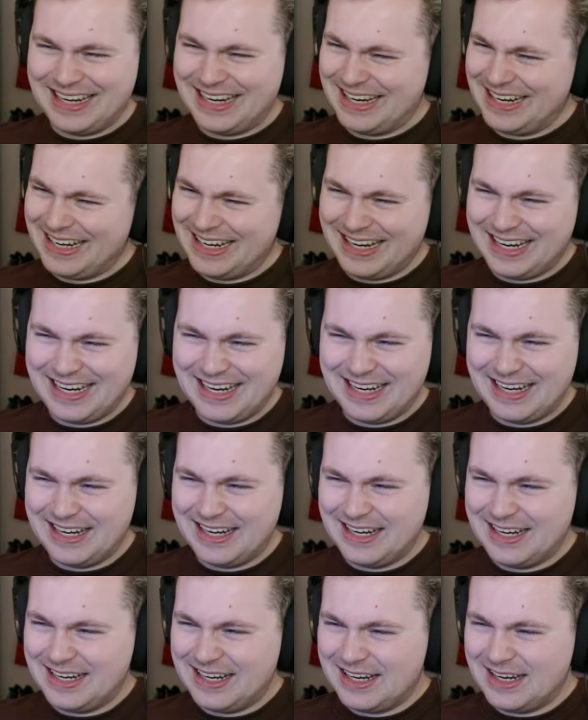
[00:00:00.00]

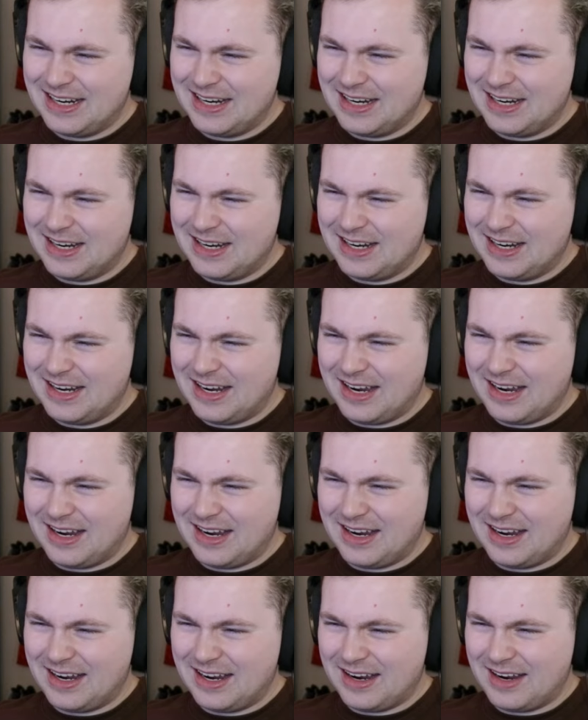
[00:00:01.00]

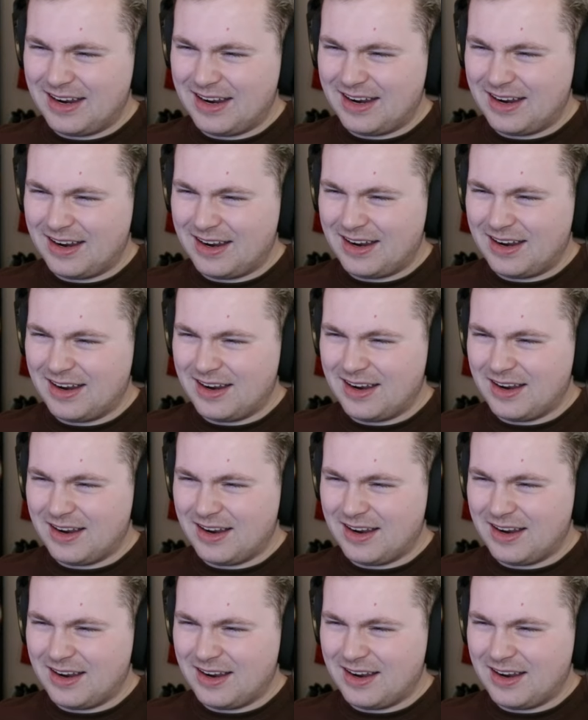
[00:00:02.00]
(no one is talking)